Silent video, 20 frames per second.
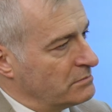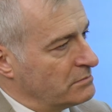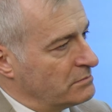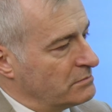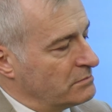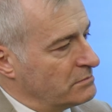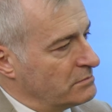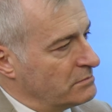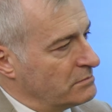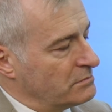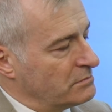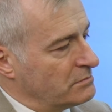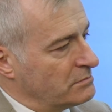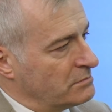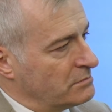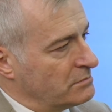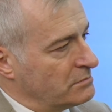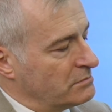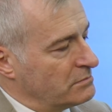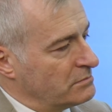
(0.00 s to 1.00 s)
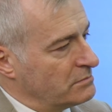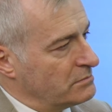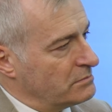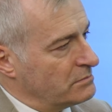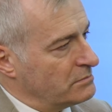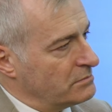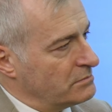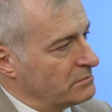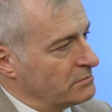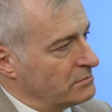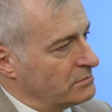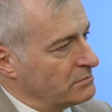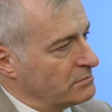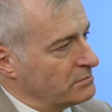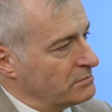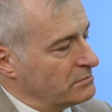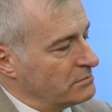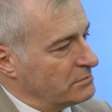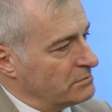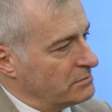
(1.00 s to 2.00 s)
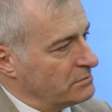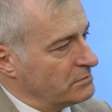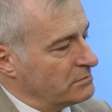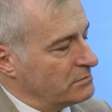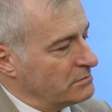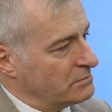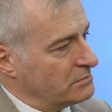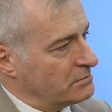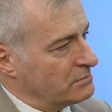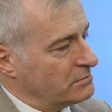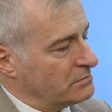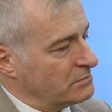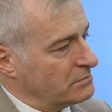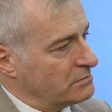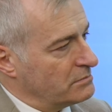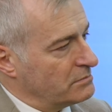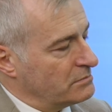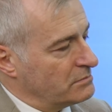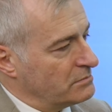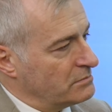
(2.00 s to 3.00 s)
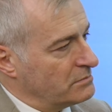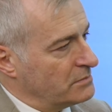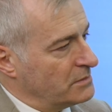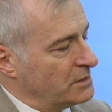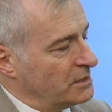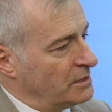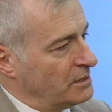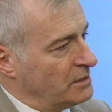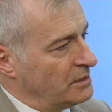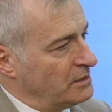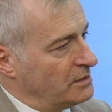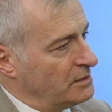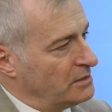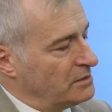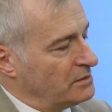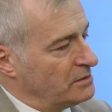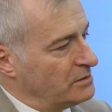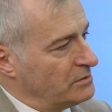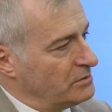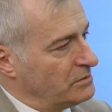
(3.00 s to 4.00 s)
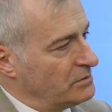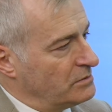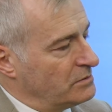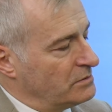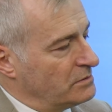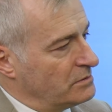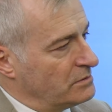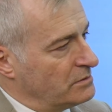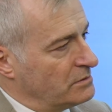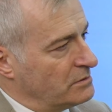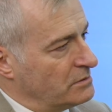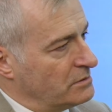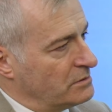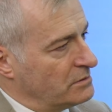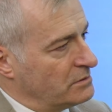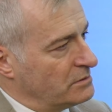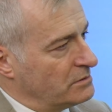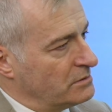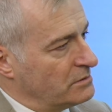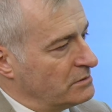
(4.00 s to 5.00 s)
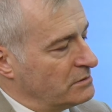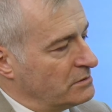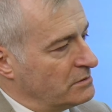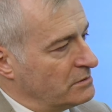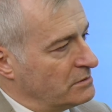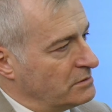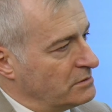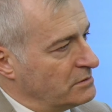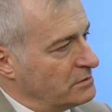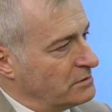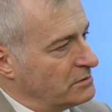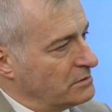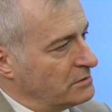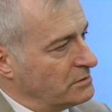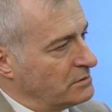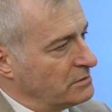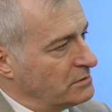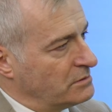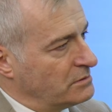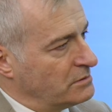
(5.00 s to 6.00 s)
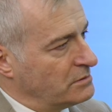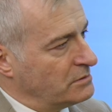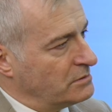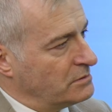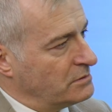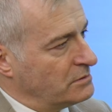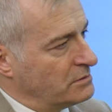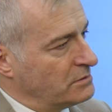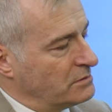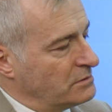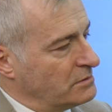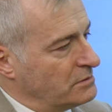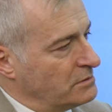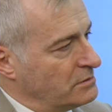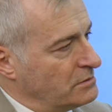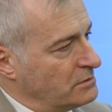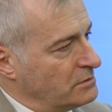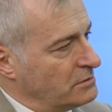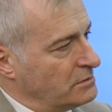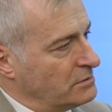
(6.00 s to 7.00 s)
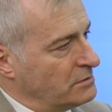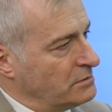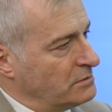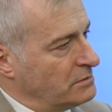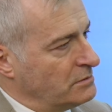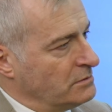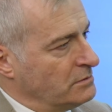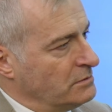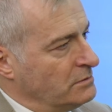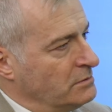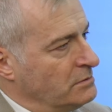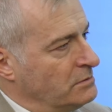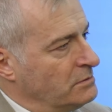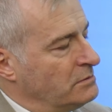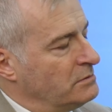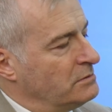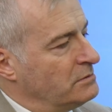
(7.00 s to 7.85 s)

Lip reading: (silent)